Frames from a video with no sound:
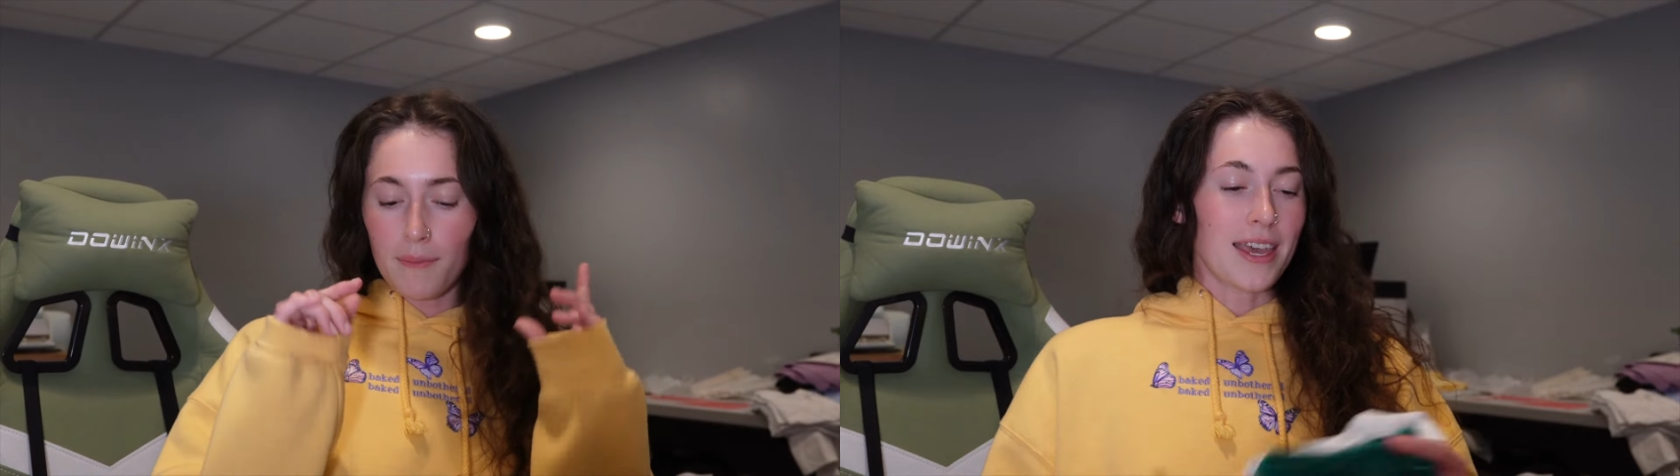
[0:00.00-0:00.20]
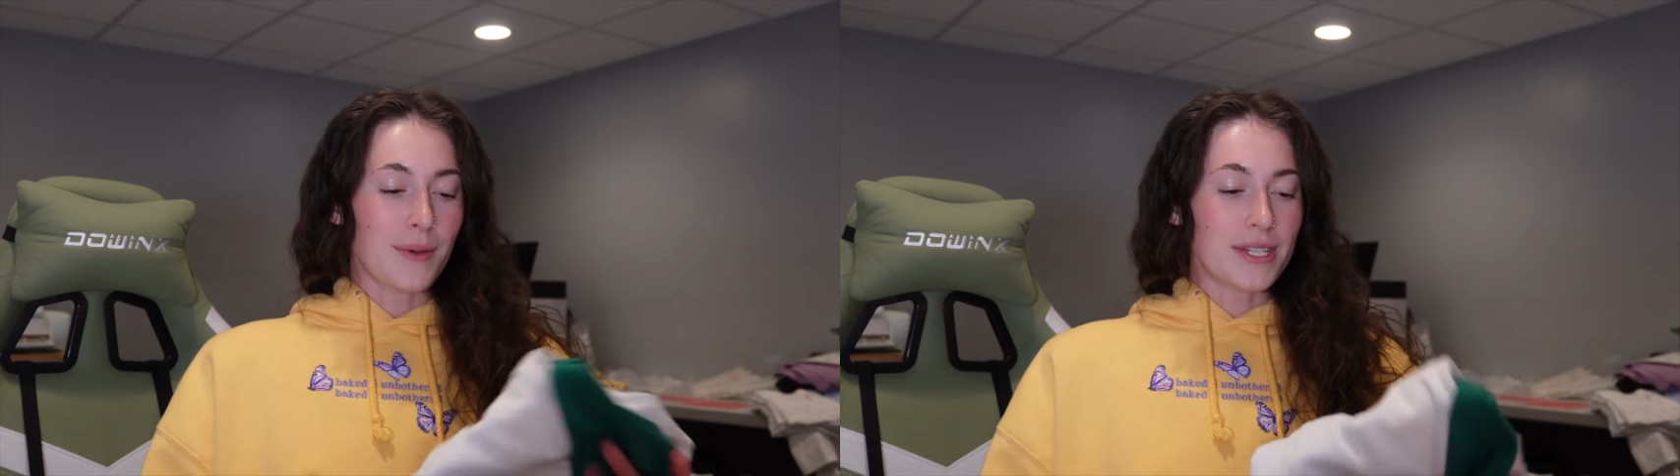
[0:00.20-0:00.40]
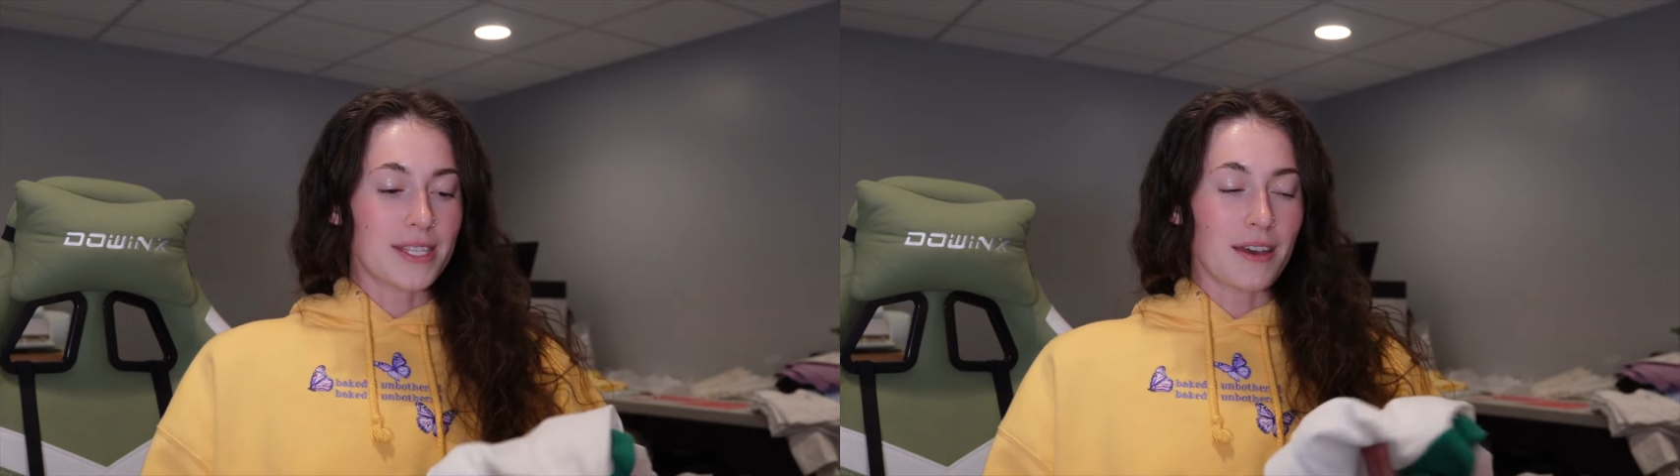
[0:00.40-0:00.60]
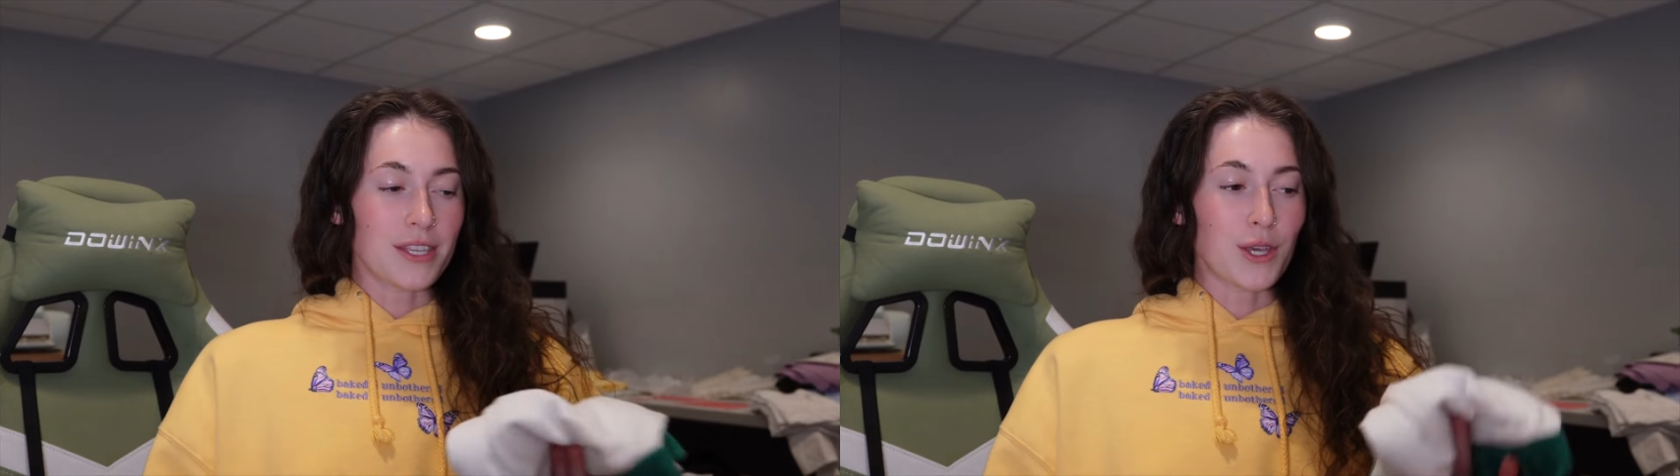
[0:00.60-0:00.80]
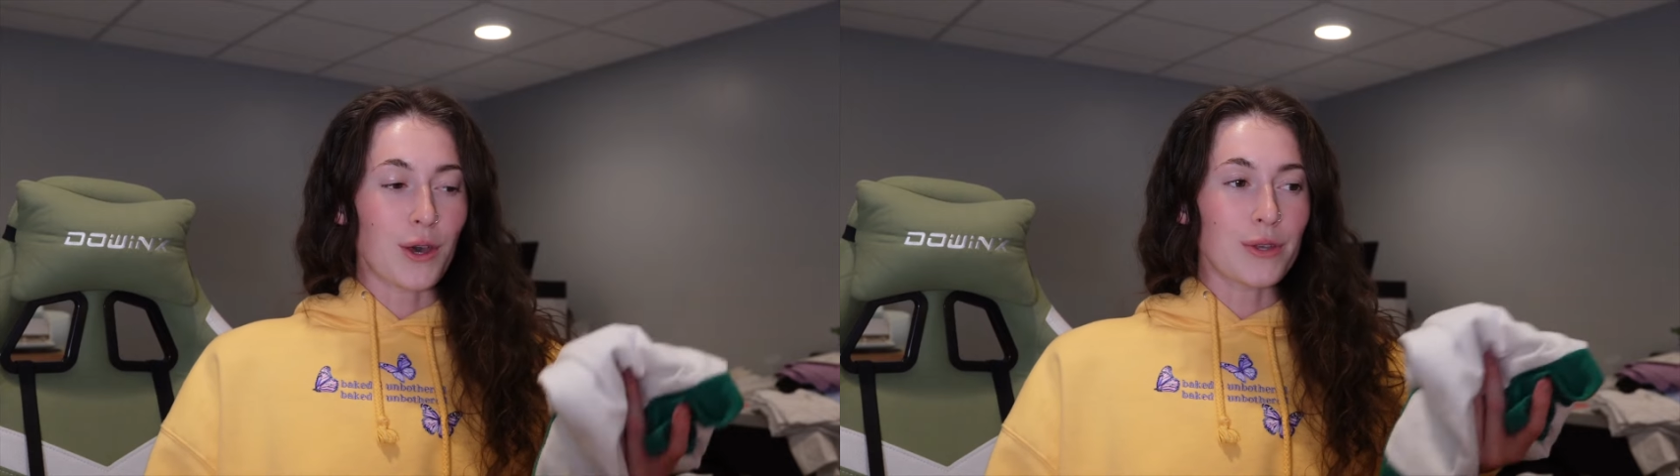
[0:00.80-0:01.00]
I can't wait to see how
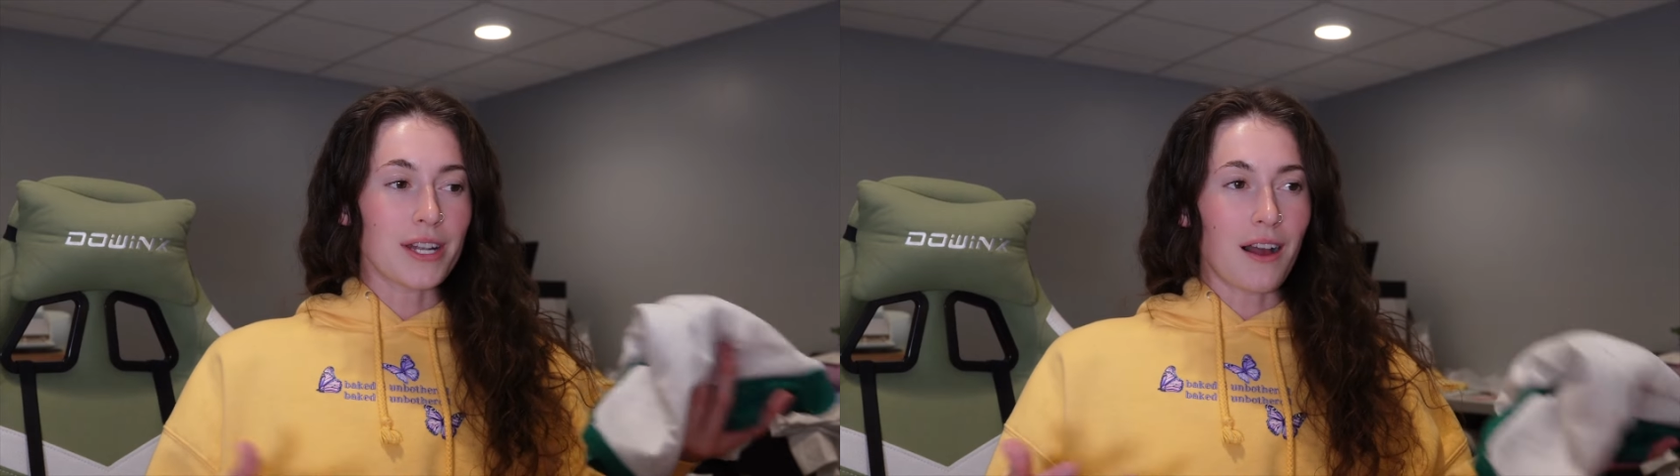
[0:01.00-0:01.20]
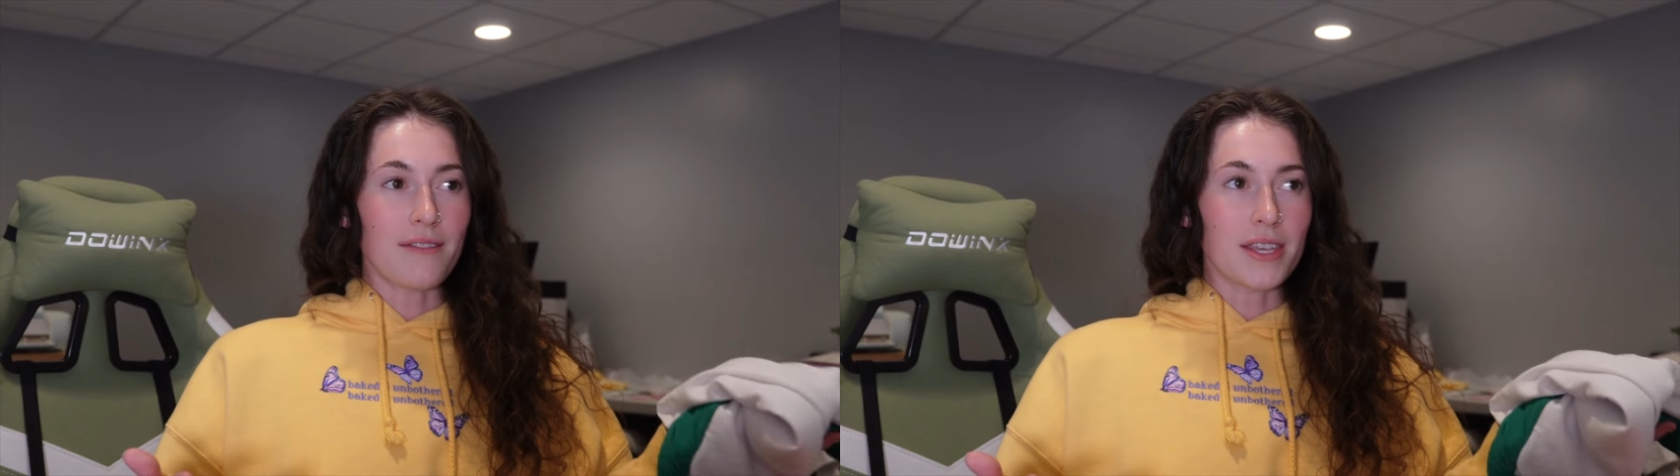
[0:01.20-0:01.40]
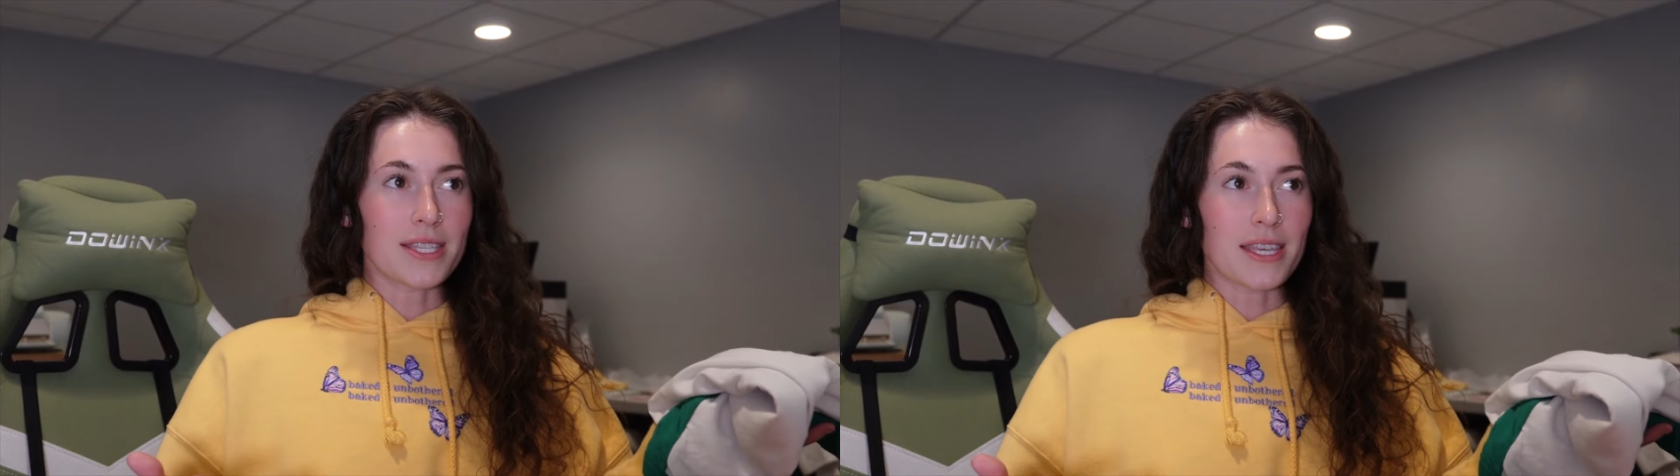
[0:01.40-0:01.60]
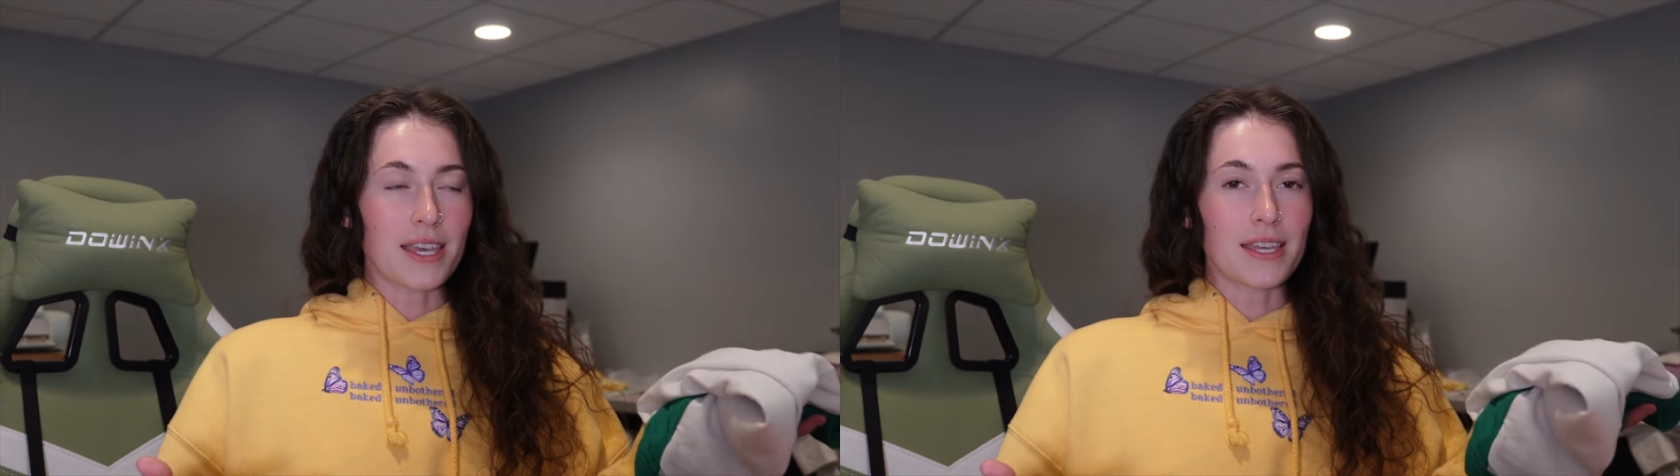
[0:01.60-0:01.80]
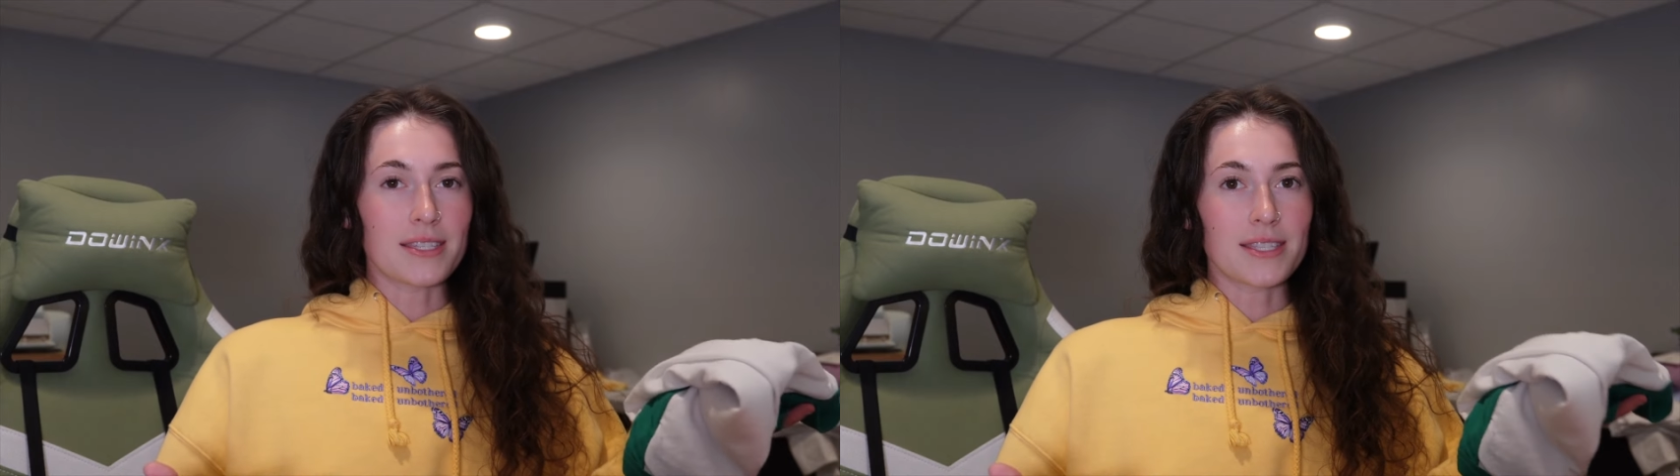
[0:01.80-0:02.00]
this goes. It
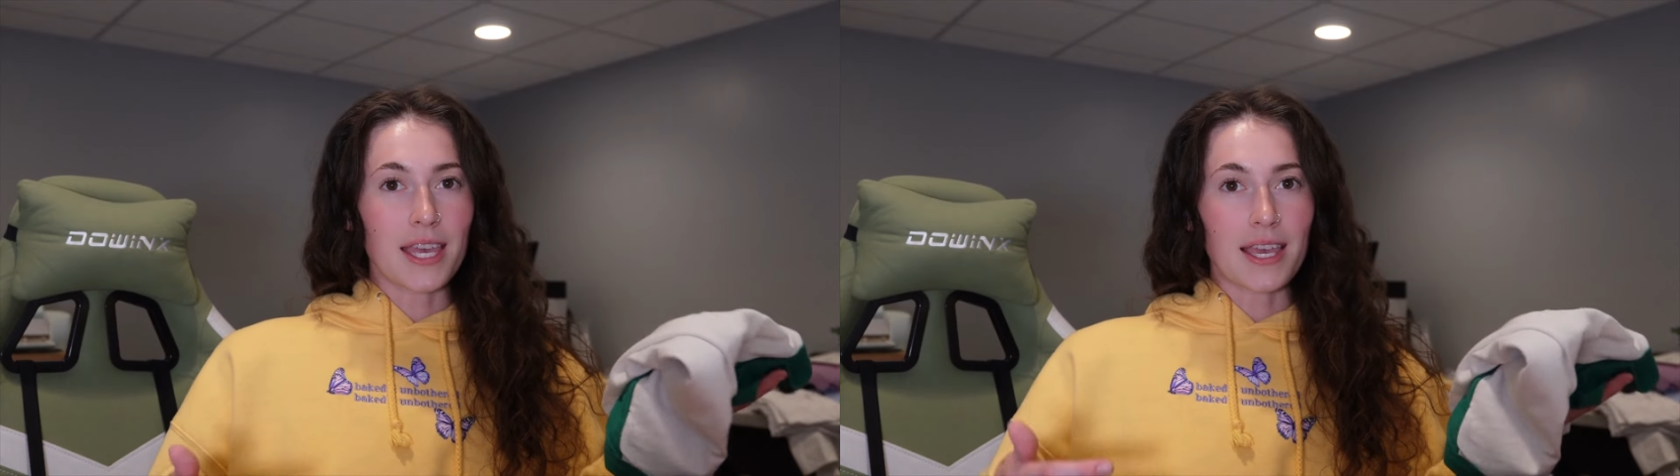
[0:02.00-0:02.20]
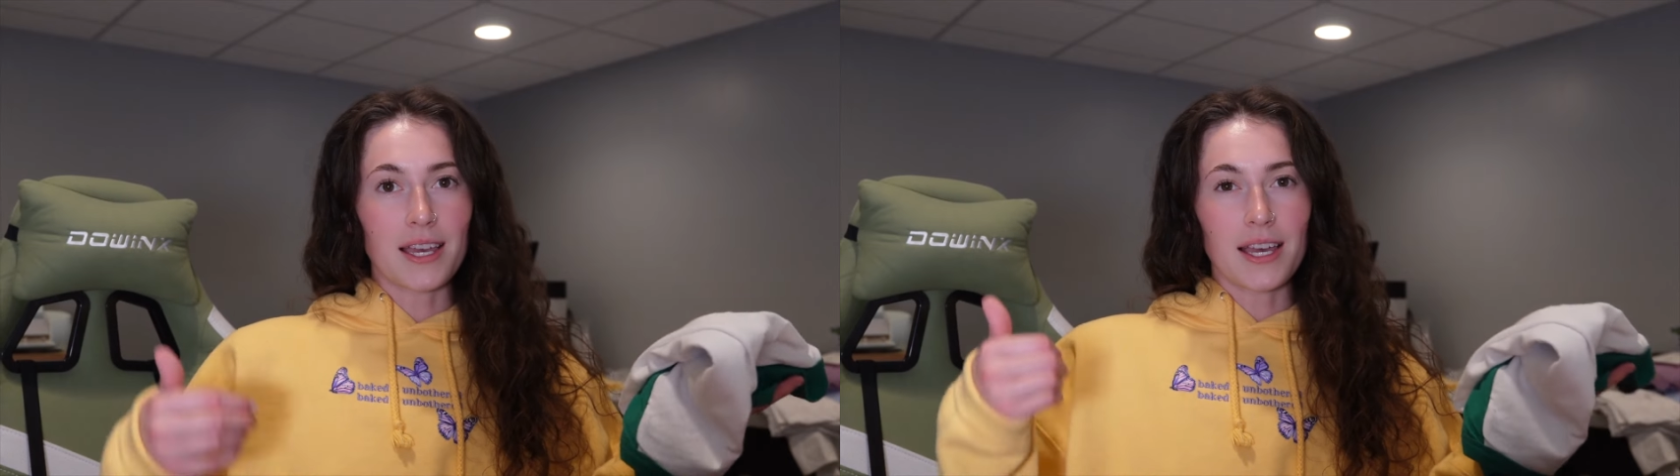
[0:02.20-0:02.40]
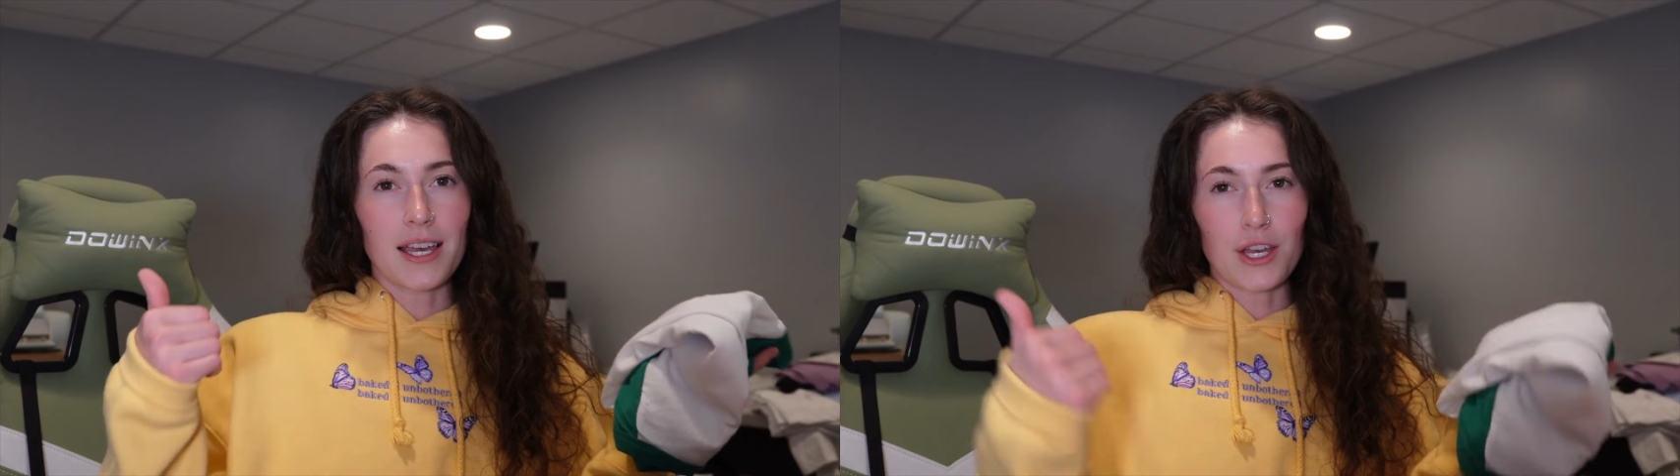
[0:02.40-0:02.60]
obviously is like